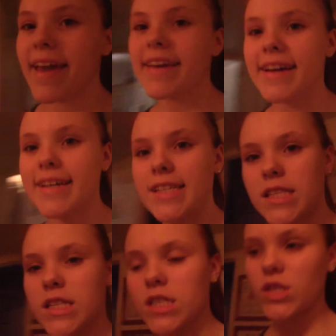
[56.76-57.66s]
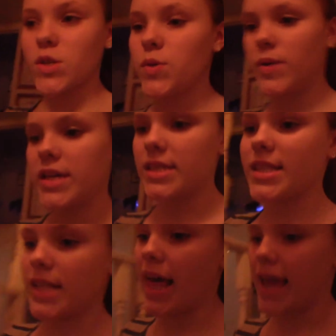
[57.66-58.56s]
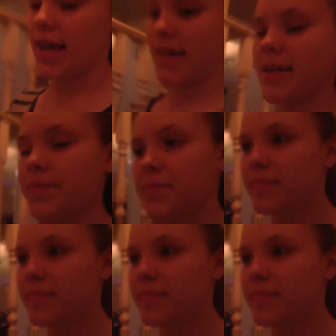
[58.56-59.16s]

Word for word: Hey guys, so it's like